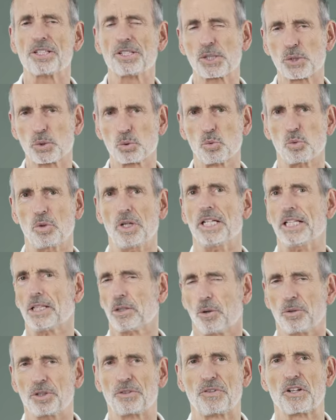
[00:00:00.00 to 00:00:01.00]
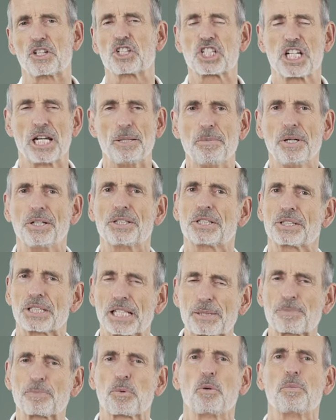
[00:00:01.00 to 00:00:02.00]
And the cause of it,
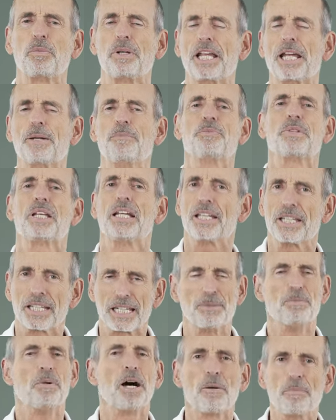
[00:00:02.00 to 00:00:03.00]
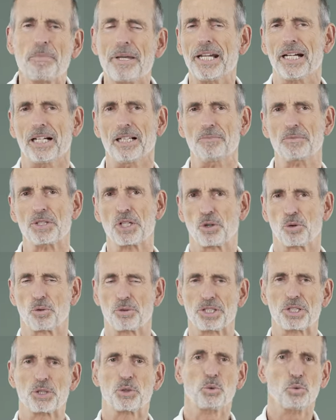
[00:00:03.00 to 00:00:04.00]
the excessive tensions
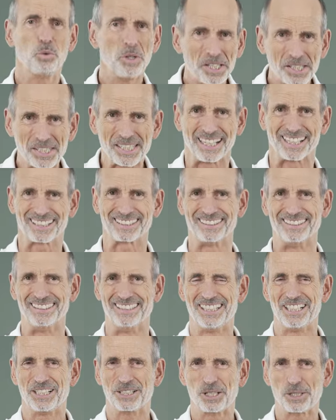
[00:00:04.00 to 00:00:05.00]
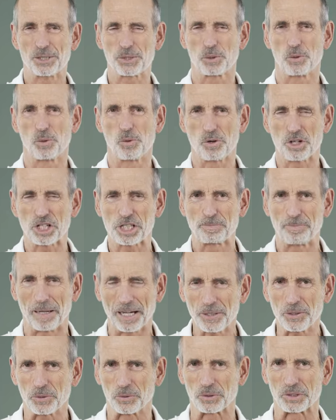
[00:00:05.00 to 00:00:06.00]
in the chewing muscles,
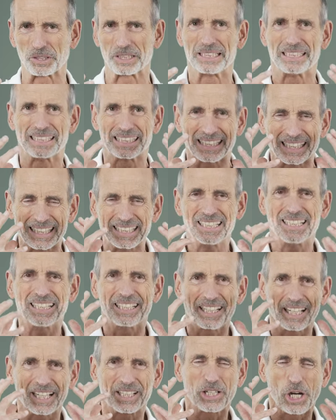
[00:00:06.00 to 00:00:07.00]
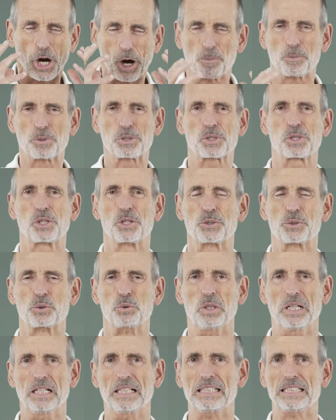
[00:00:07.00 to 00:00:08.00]
is ignored.
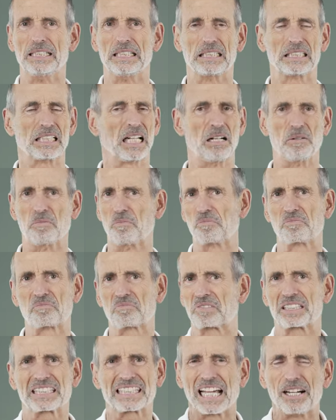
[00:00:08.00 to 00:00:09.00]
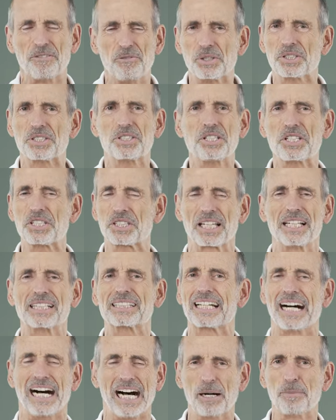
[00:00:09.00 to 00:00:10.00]
And so the
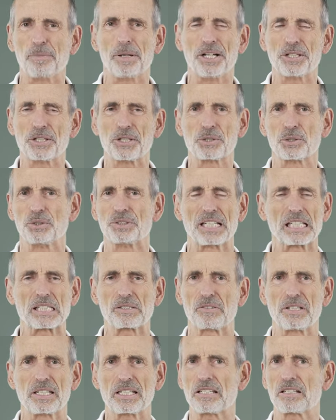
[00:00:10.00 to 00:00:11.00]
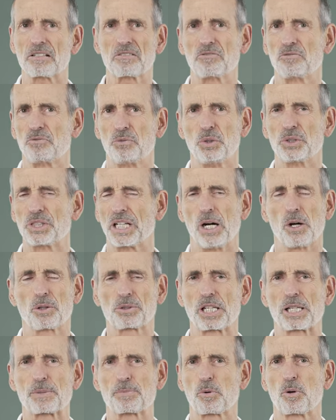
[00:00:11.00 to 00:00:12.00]
problem is left unsolved and
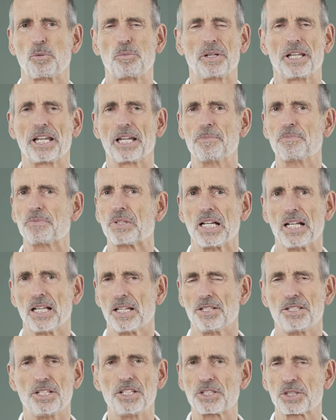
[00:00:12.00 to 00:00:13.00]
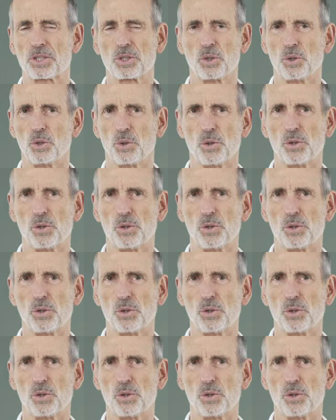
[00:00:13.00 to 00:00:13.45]
bypassed by making sure